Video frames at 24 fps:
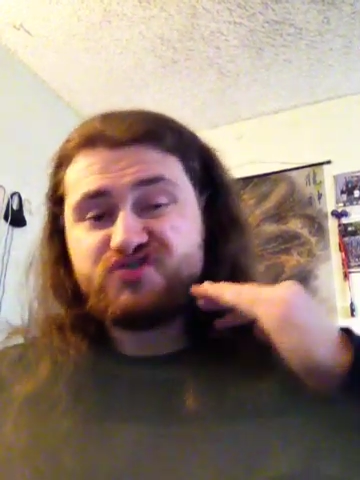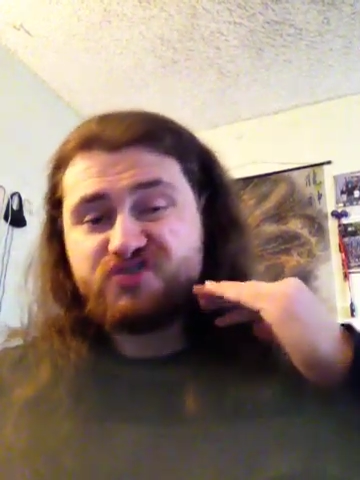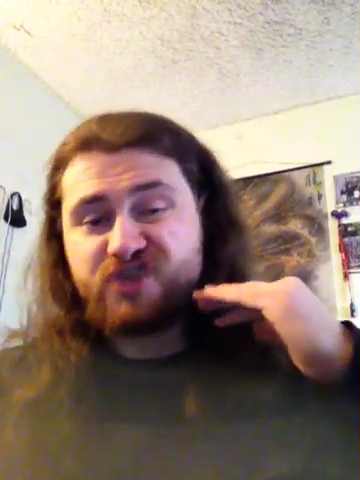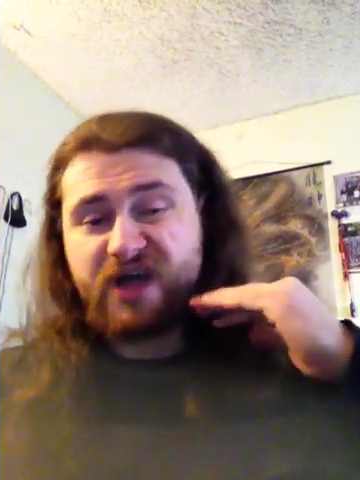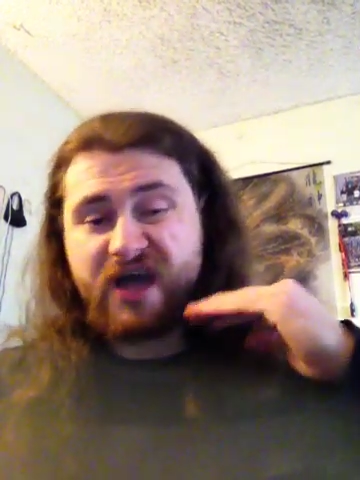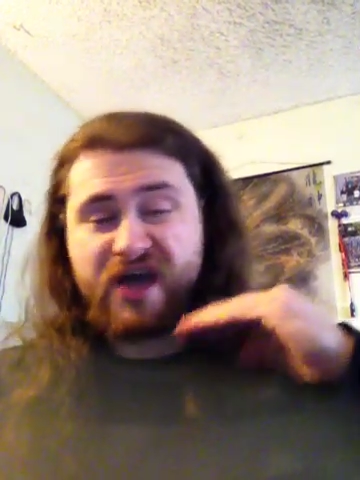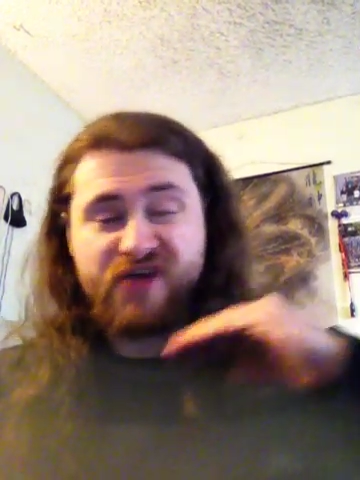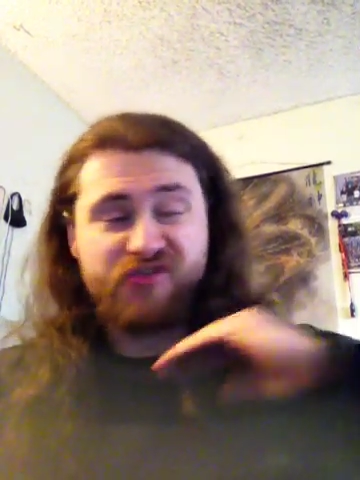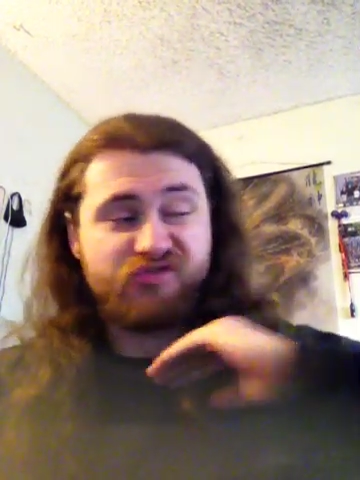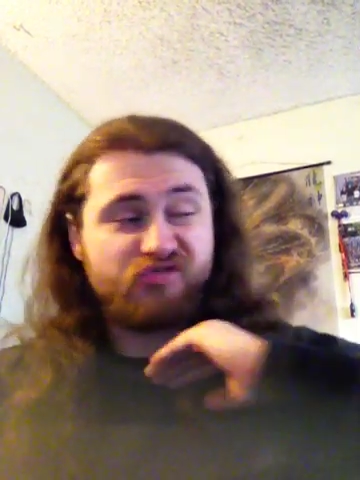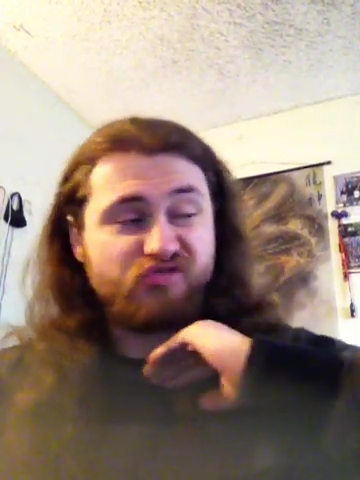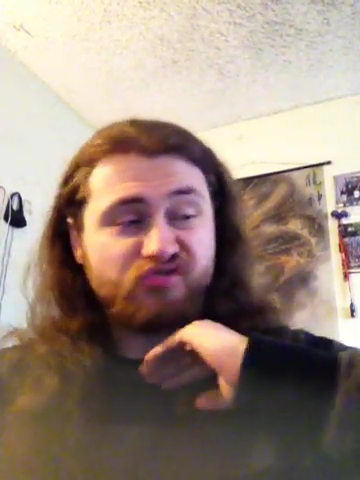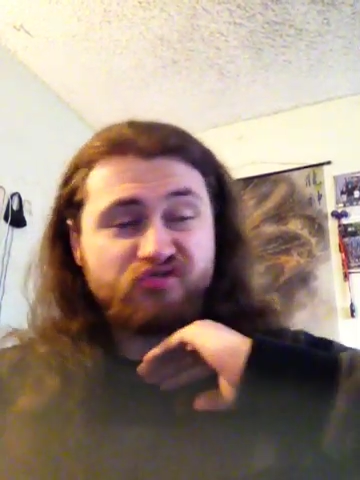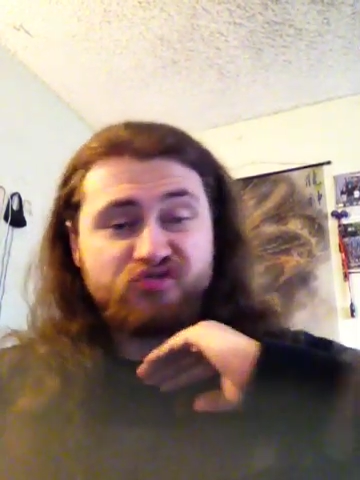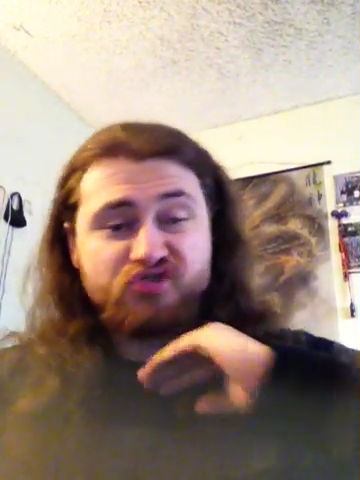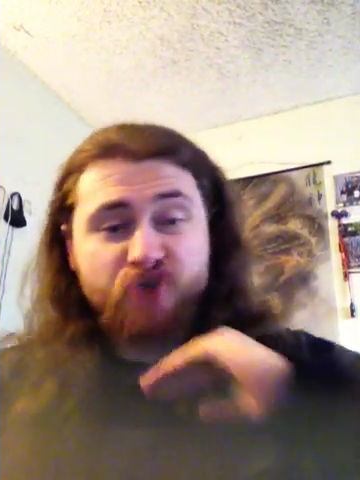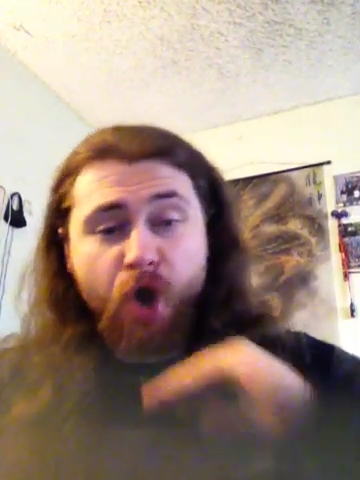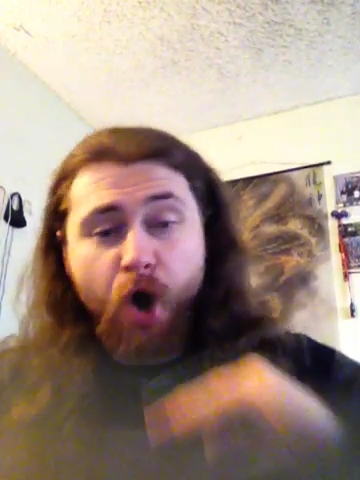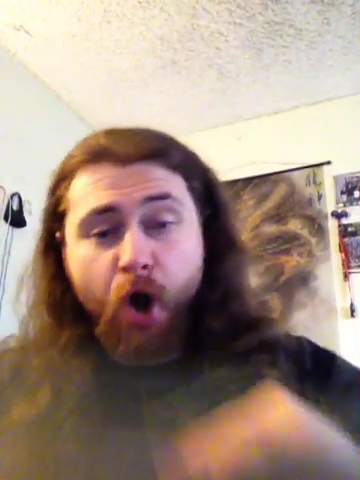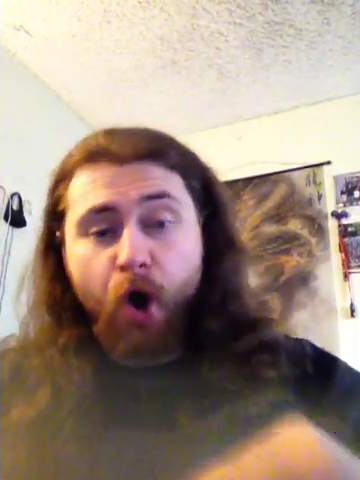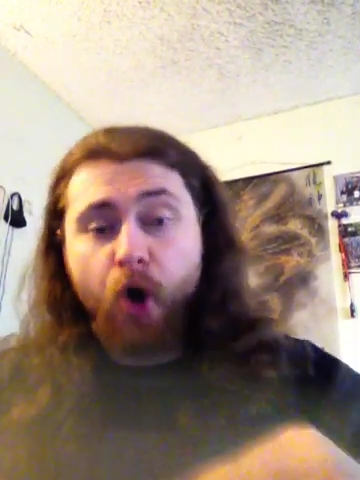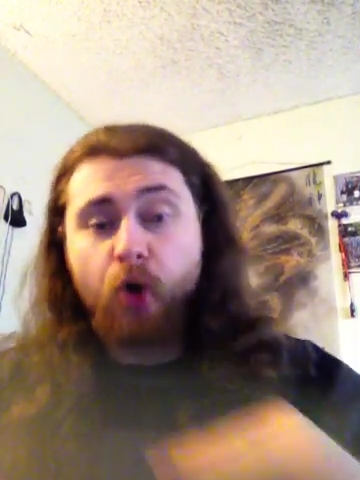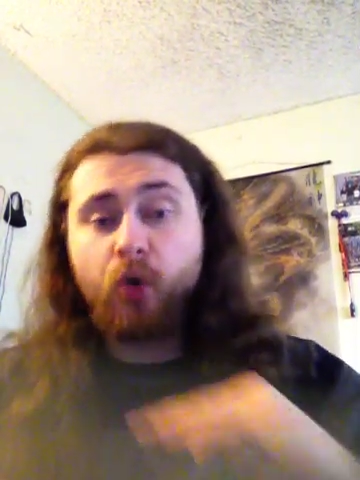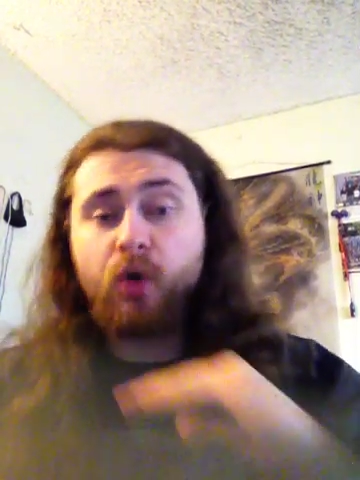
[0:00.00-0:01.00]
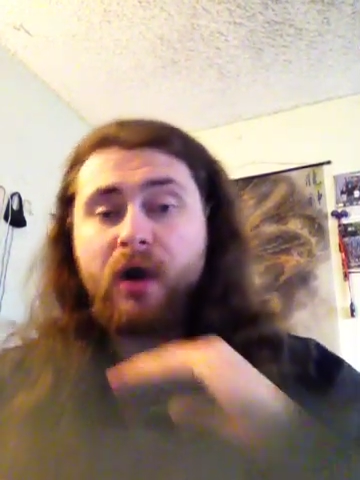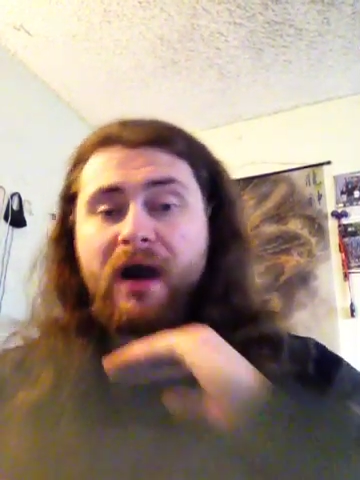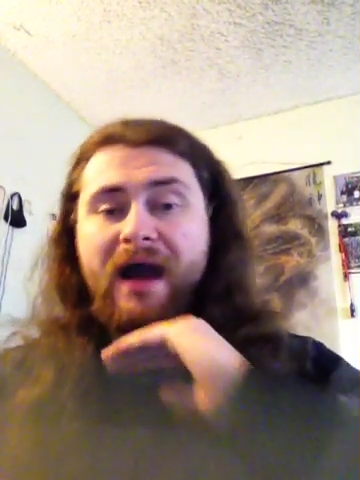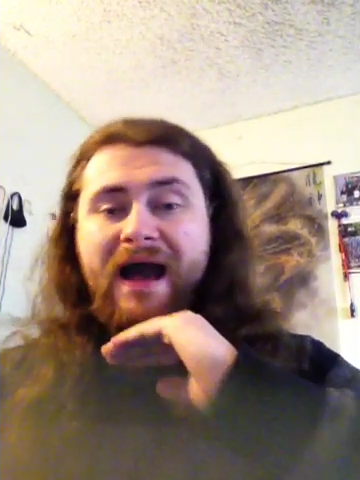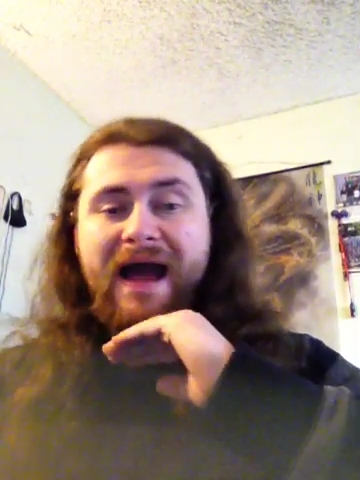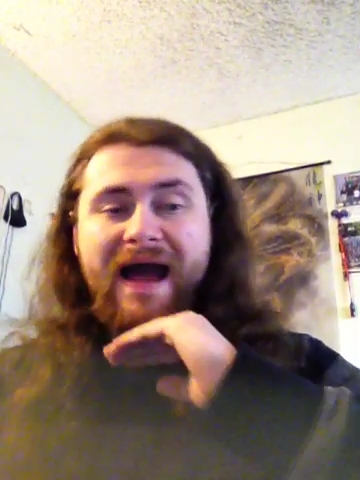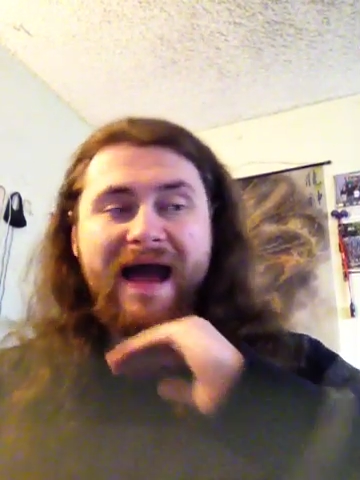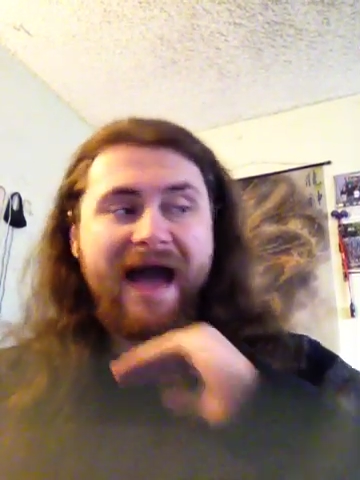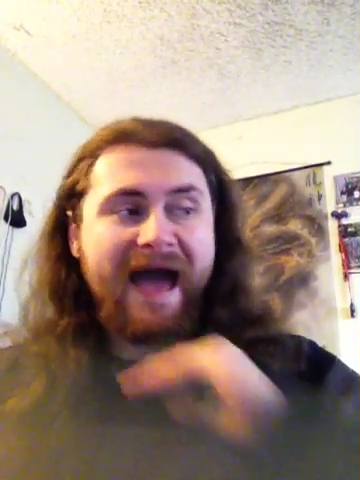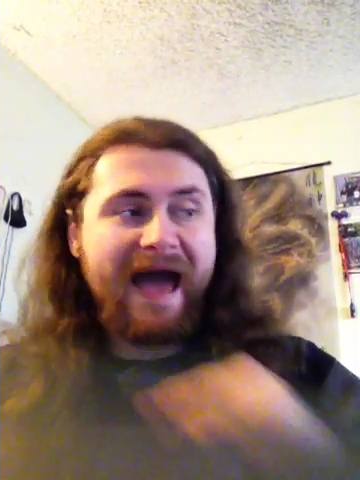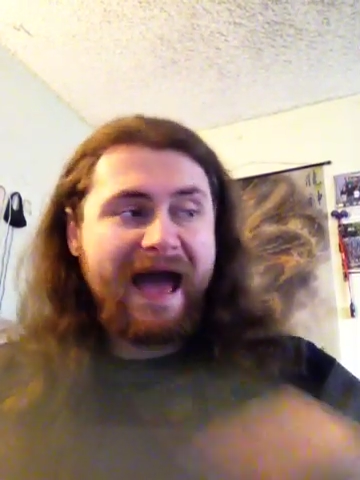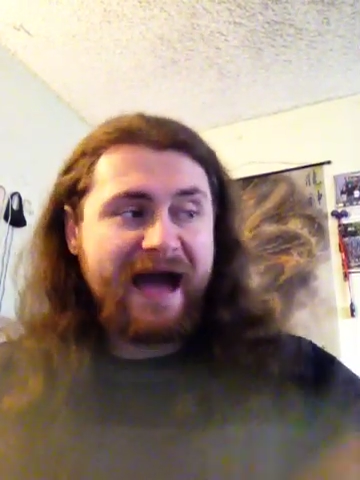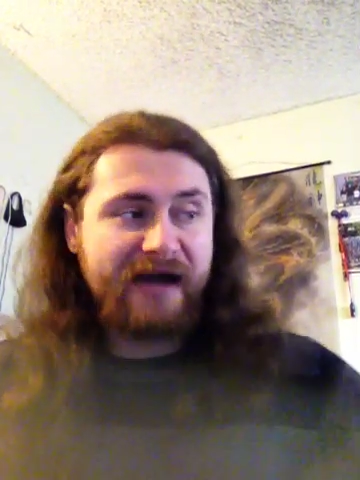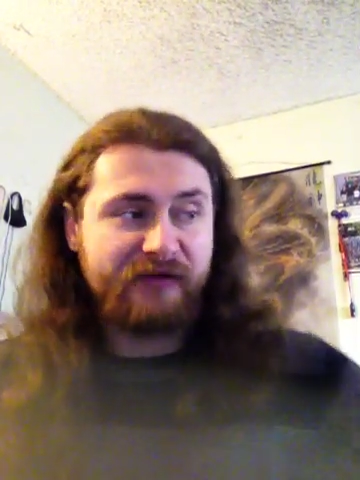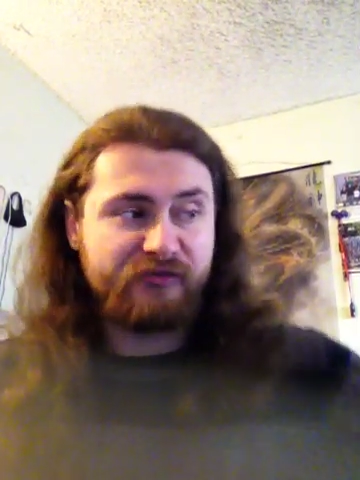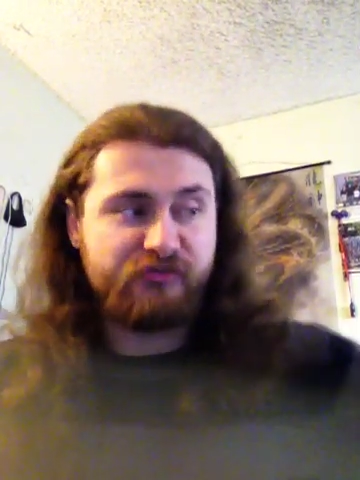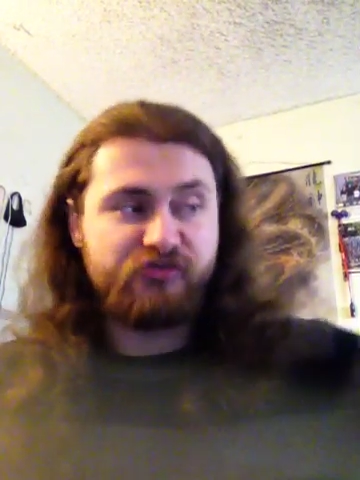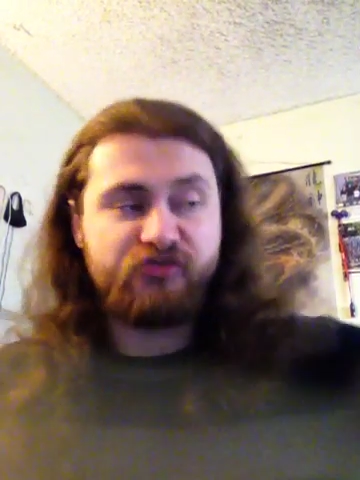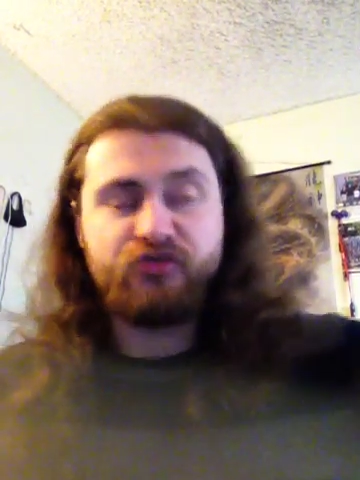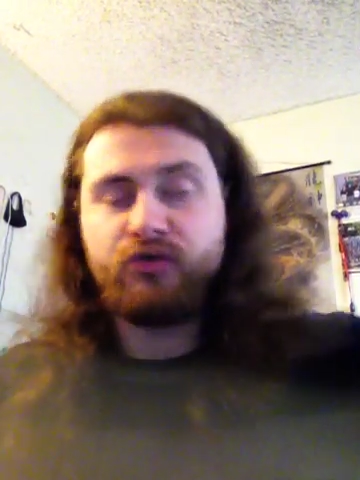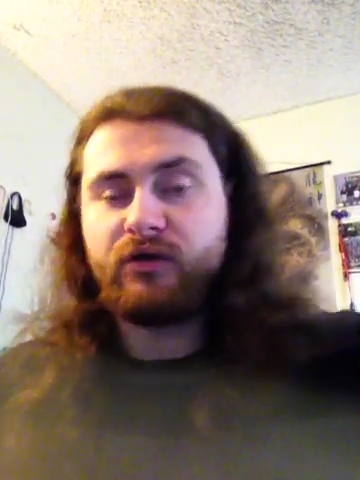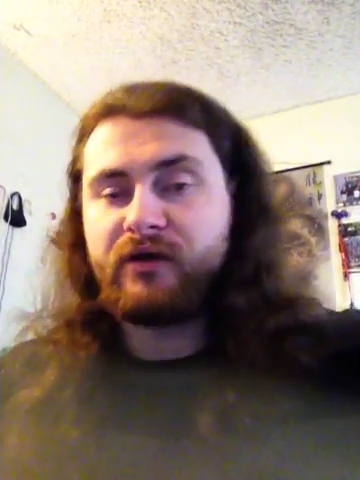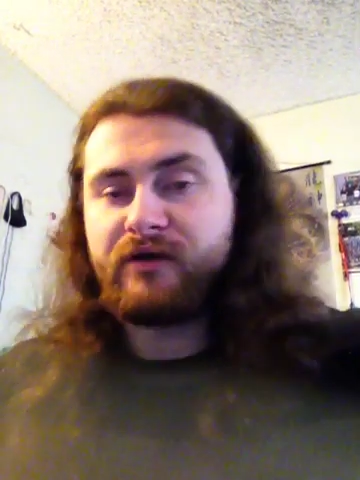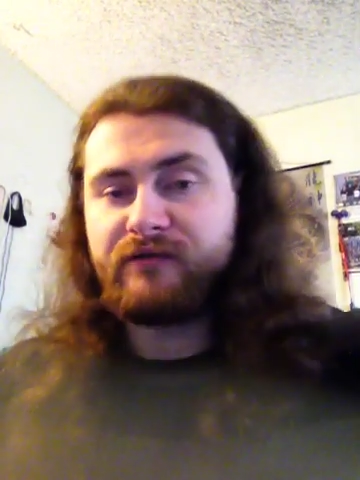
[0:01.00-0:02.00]
has no
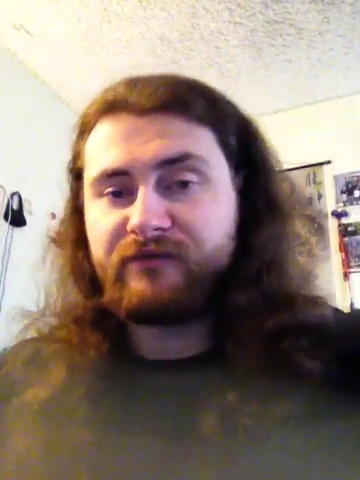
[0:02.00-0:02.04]
outs to it.